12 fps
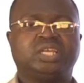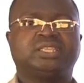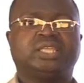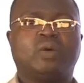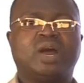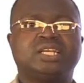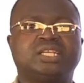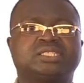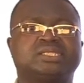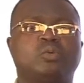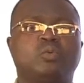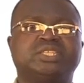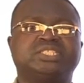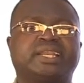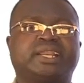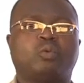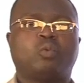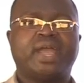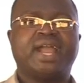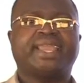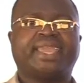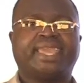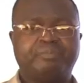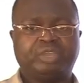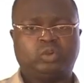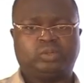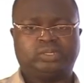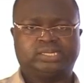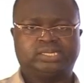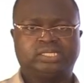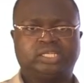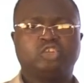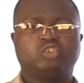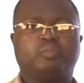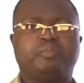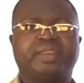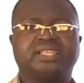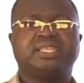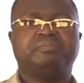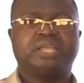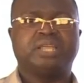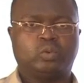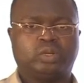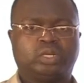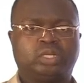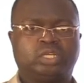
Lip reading: the ones which require chemicals to break them down.